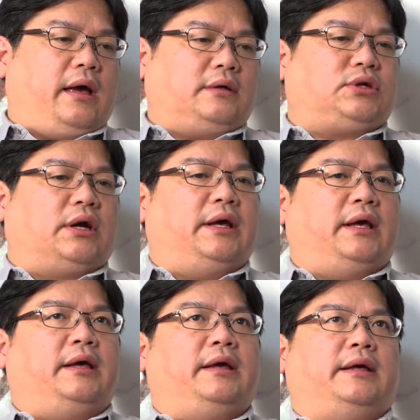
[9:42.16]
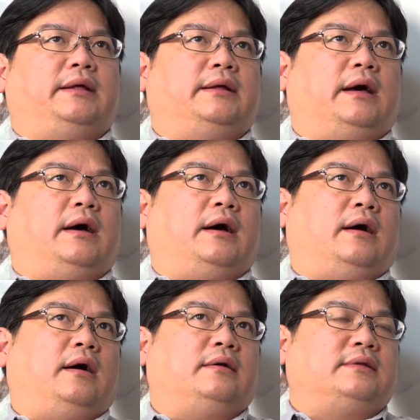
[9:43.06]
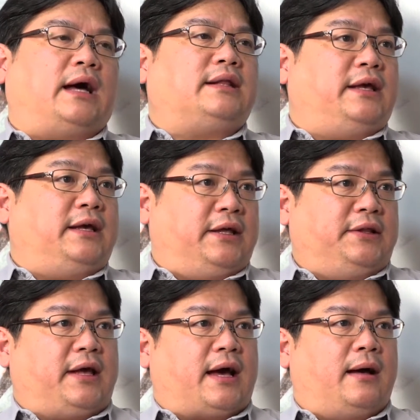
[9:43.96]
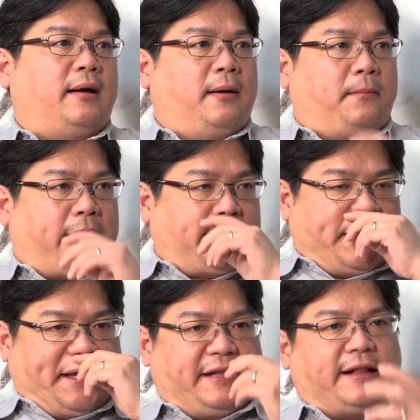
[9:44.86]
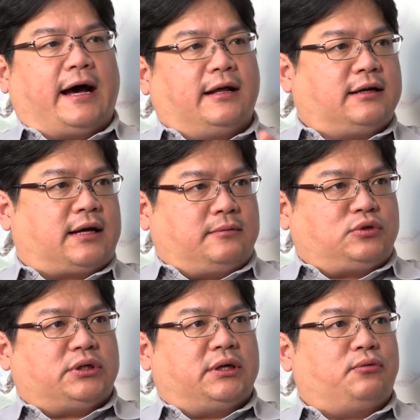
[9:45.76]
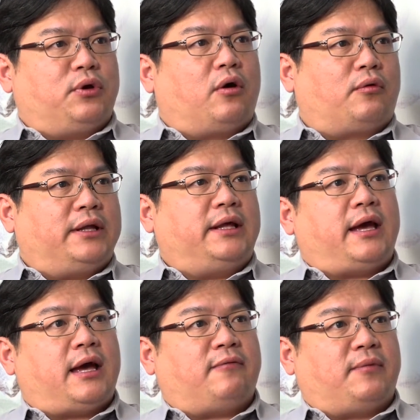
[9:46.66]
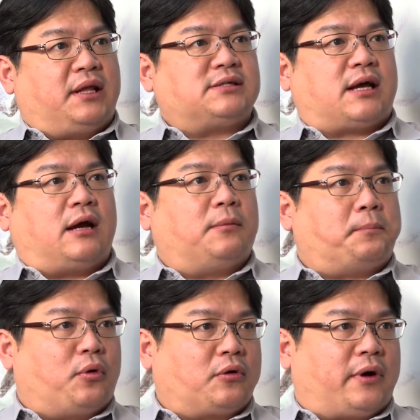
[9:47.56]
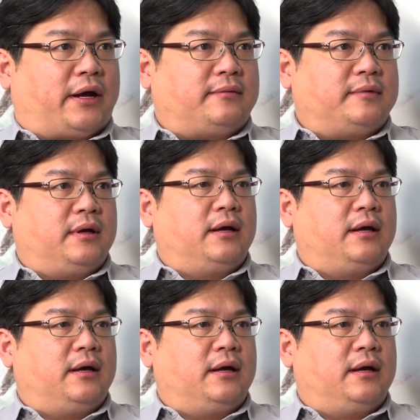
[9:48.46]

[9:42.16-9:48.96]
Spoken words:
Actually, not in India, but in other countries, we already have this kind of program.